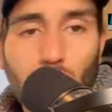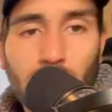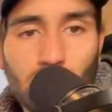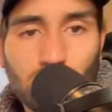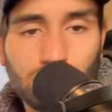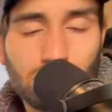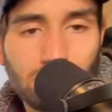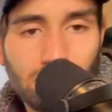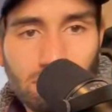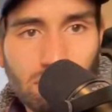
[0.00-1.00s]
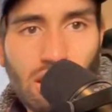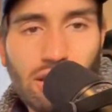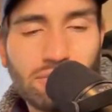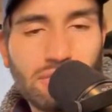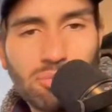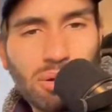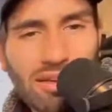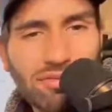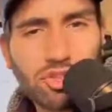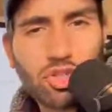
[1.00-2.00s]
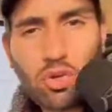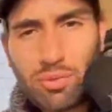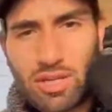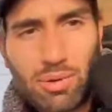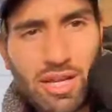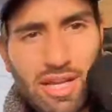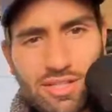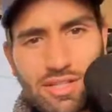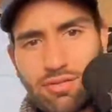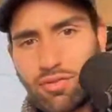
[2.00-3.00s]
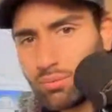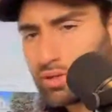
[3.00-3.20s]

Hills. Okay. You probably have to zoom in. You probably can't see that far, but